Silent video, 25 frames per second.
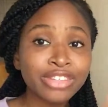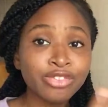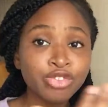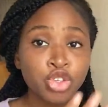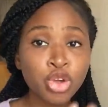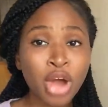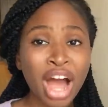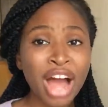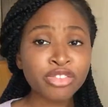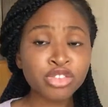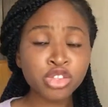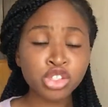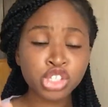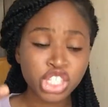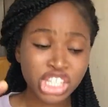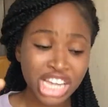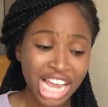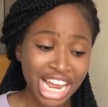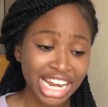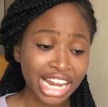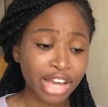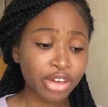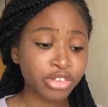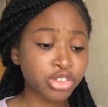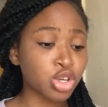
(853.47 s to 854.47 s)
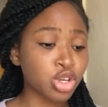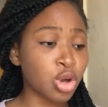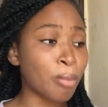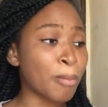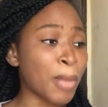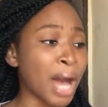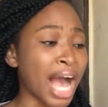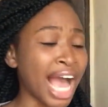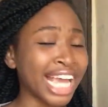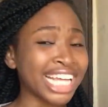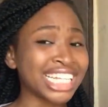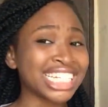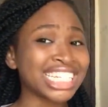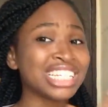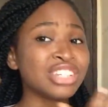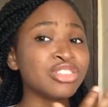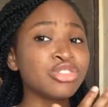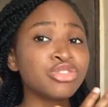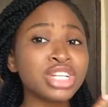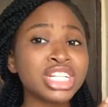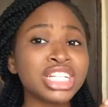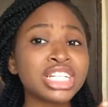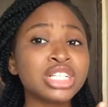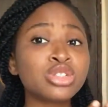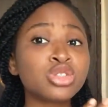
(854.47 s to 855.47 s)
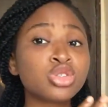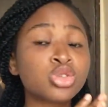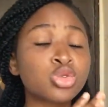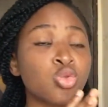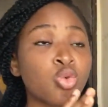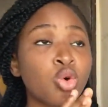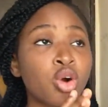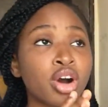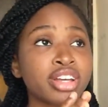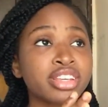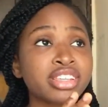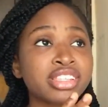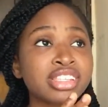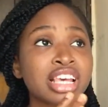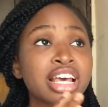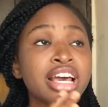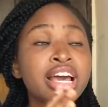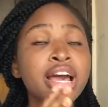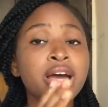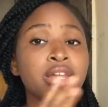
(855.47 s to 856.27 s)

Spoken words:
You have to channel your mind in reading towards